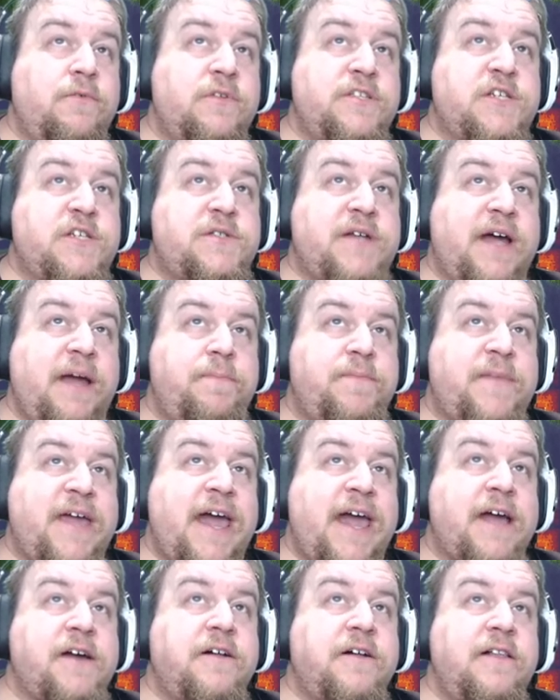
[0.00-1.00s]
We'll just type
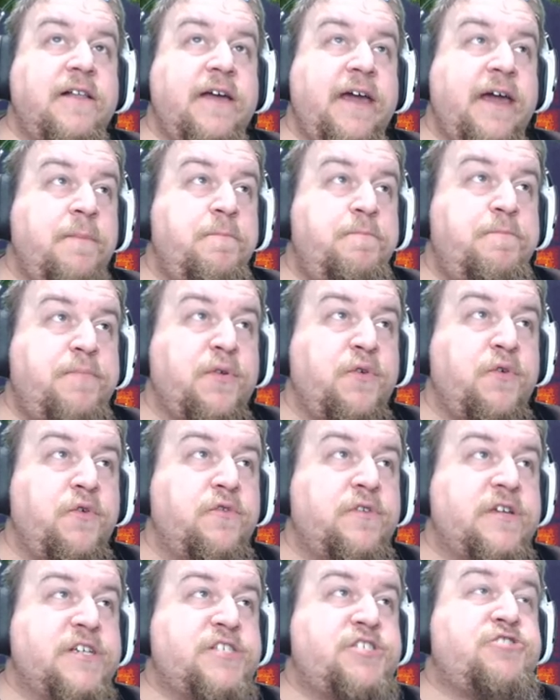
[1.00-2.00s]
cackle and
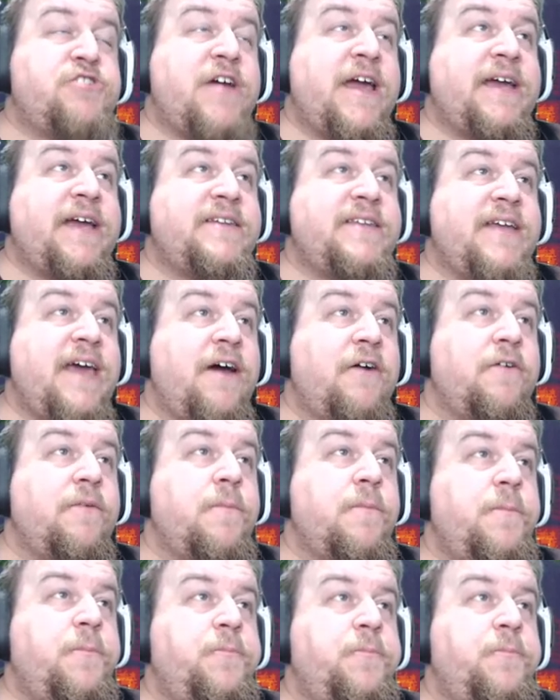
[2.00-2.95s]
just drag it down.